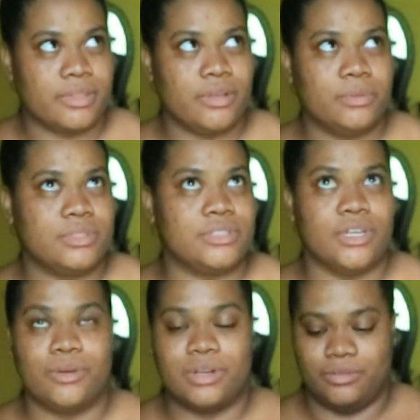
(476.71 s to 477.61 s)
I think it was
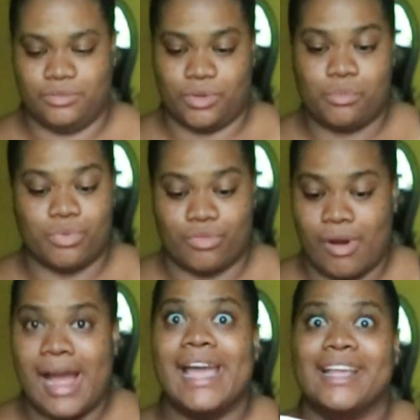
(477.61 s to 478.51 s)
yellow and some
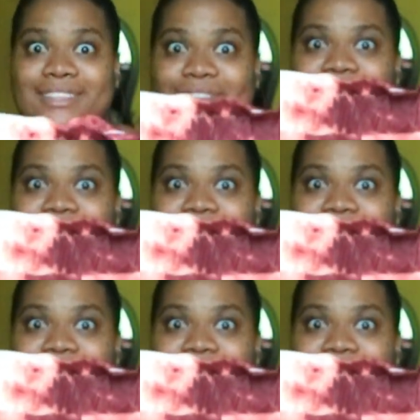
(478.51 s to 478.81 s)
bright